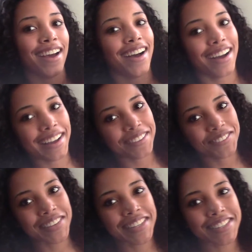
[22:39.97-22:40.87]

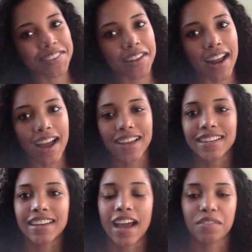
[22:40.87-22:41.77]
so that I
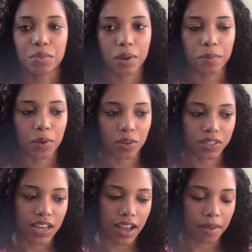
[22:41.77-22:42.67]
didn't have to pump all the
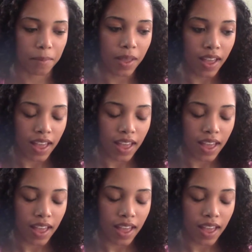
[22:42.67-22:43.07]
time.